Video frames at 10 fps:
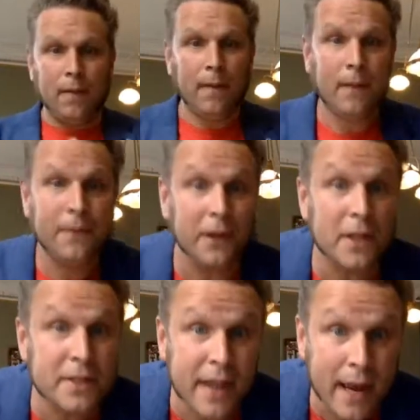They're the
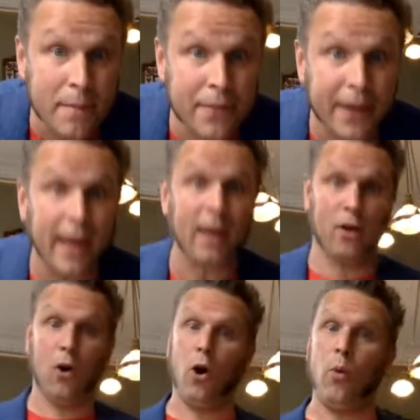same thing, or
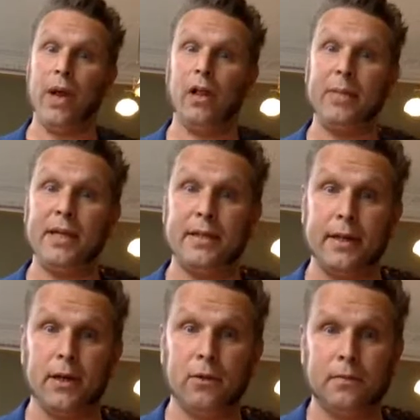will be soon.